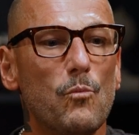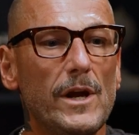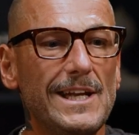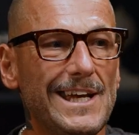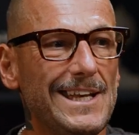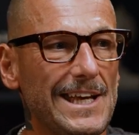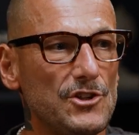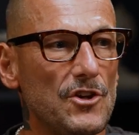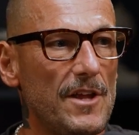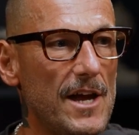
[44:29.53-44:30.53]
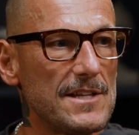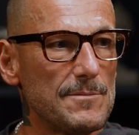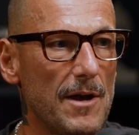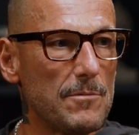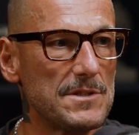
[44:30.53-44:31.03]
we need each other
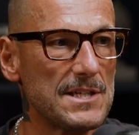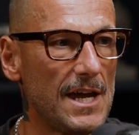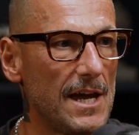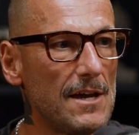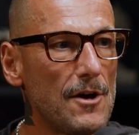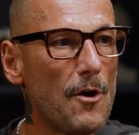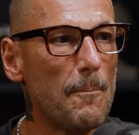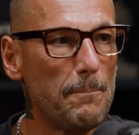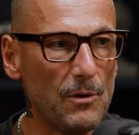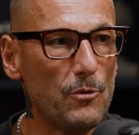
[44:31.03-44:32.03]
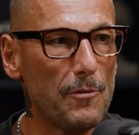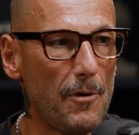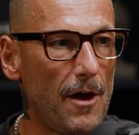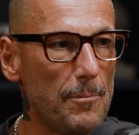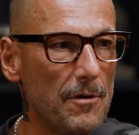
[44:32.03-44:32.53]
to be able to build a
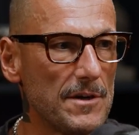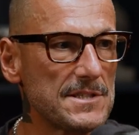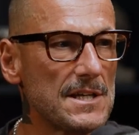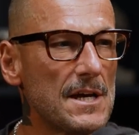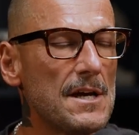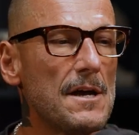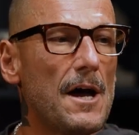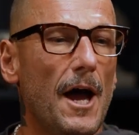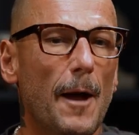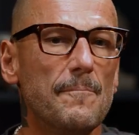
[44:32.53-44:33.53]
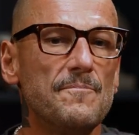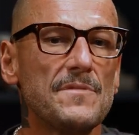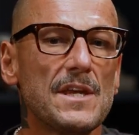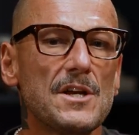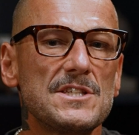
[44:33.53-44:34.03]
purpose.
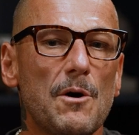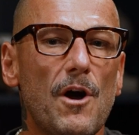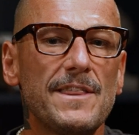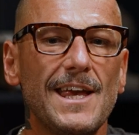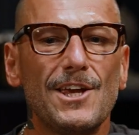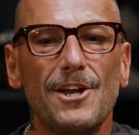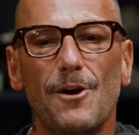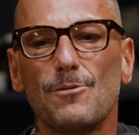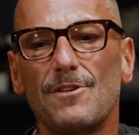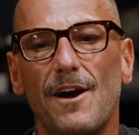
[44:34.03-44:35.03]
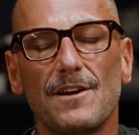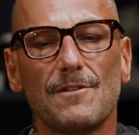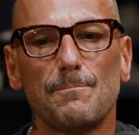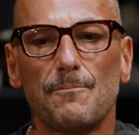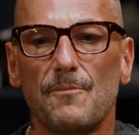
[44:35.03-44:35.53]
So I think,
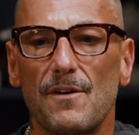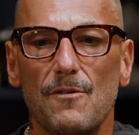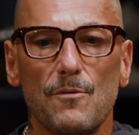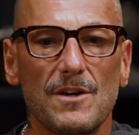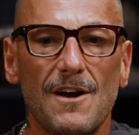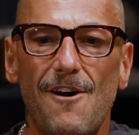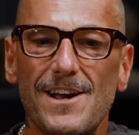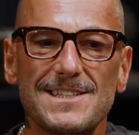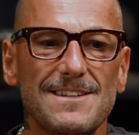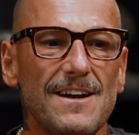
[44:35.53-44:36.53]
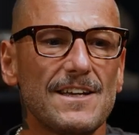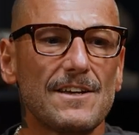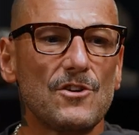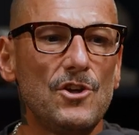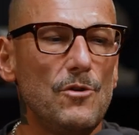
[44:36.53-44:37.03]
like guys,
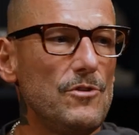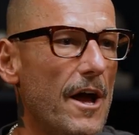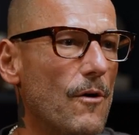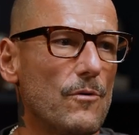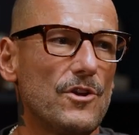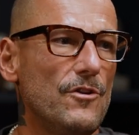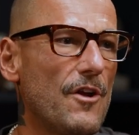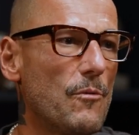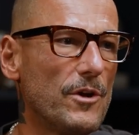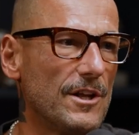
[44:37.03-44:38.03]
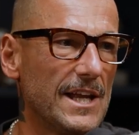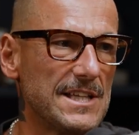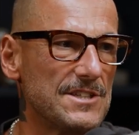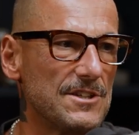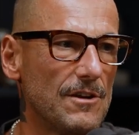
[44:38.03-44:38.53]
like, you know what you
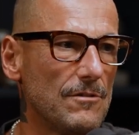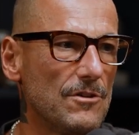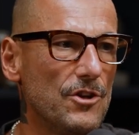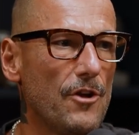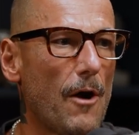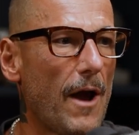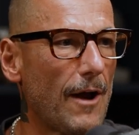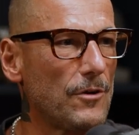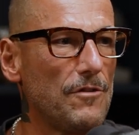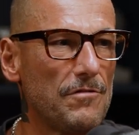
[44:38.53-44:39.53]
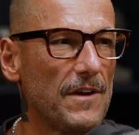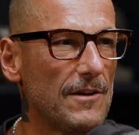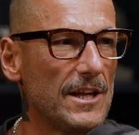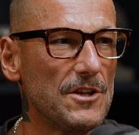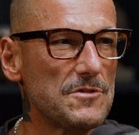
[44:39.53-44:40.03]
need to do. You know how you
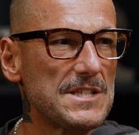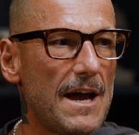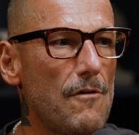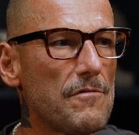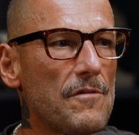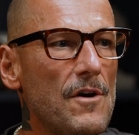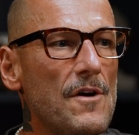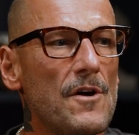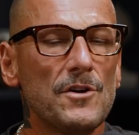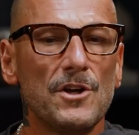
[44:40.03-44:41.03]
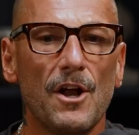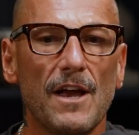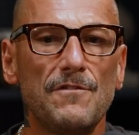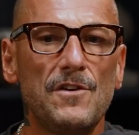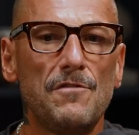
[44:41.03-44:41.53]
feel in yourself.
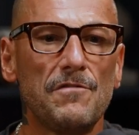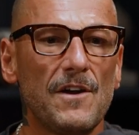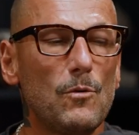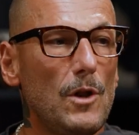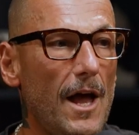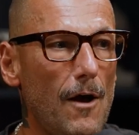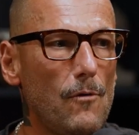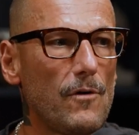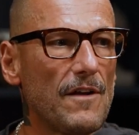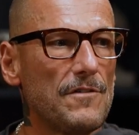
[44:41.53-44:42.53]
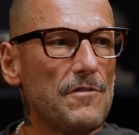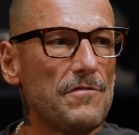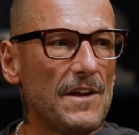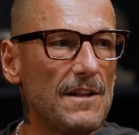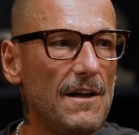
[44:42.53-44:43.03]
If you feel low, if you
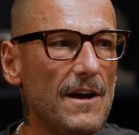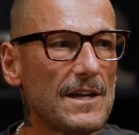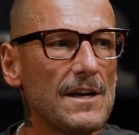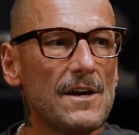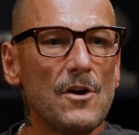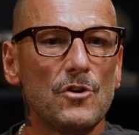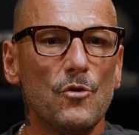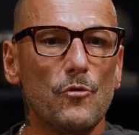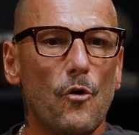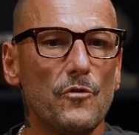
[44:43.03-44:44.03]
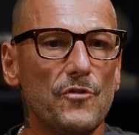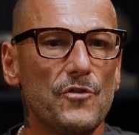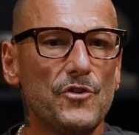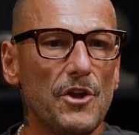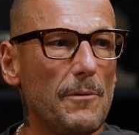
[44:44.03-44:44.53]
feel like you're not
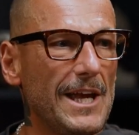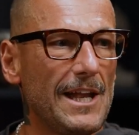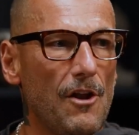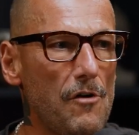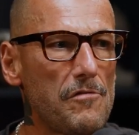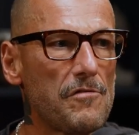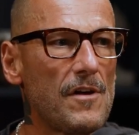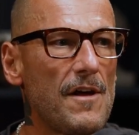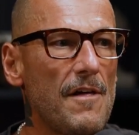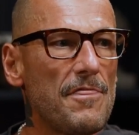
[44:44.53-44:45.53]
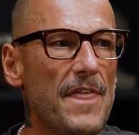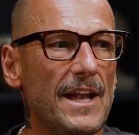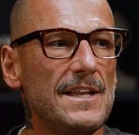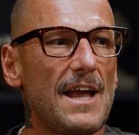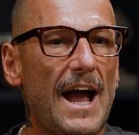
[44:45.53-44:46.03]
doing enough,
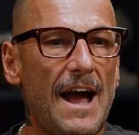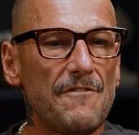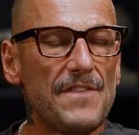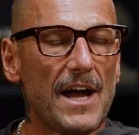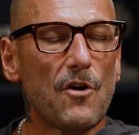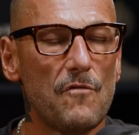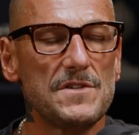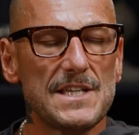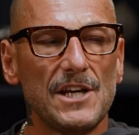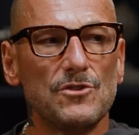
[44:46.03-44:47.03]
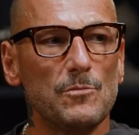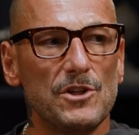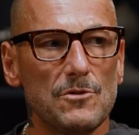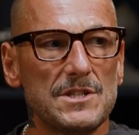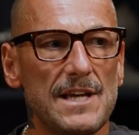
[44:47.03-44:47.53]
then have that conversation
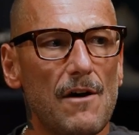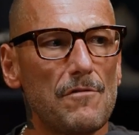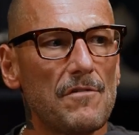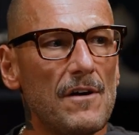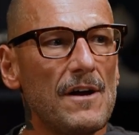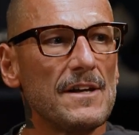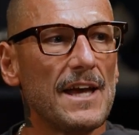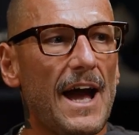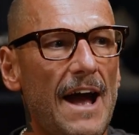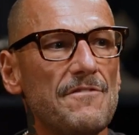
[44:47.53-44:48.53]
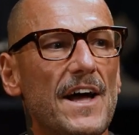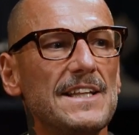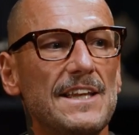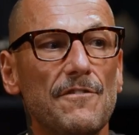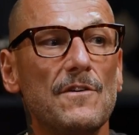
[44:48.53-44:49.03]
with yourself. Yeah, have
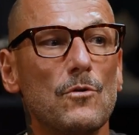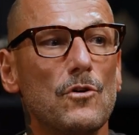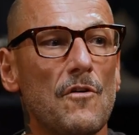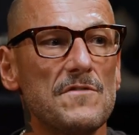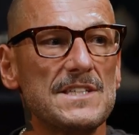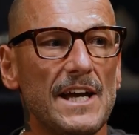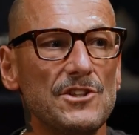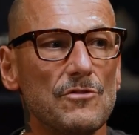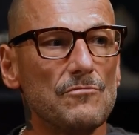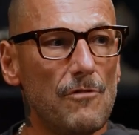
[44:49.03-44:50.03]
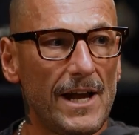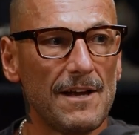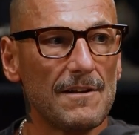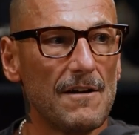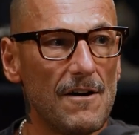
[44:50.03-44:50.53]
that difficult conversation.
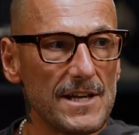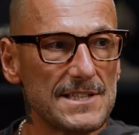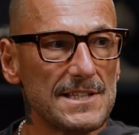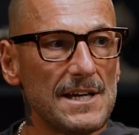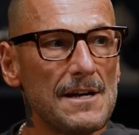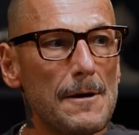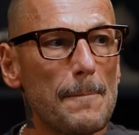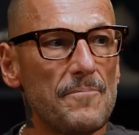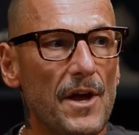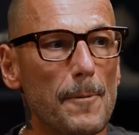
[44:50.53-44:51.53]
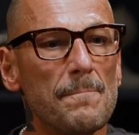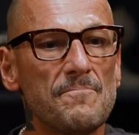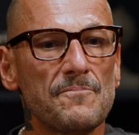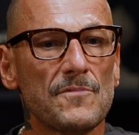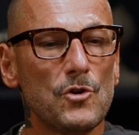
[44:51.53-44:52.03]
Recognize that
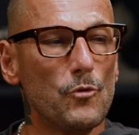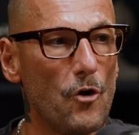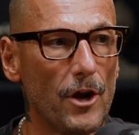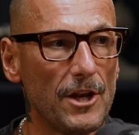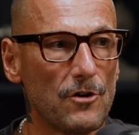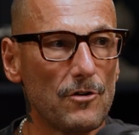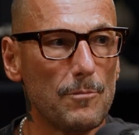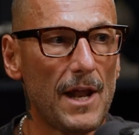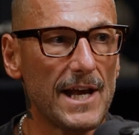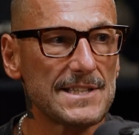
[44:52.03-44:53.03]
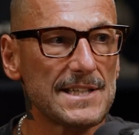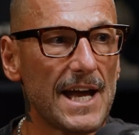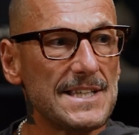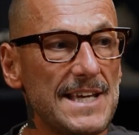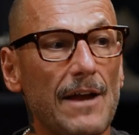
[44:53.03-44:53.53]
you're not in a good place
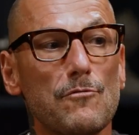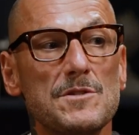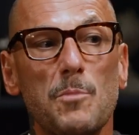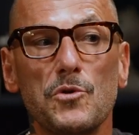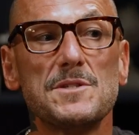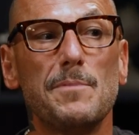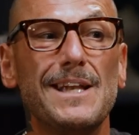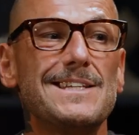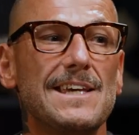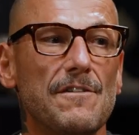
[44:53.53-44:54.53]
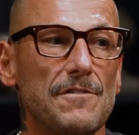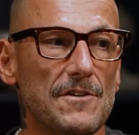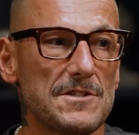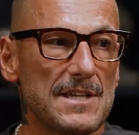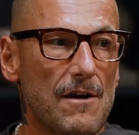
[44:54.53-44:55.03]
and take responsibility for
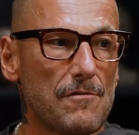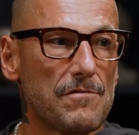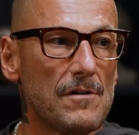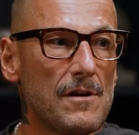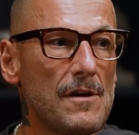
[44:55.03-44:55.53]
yourself,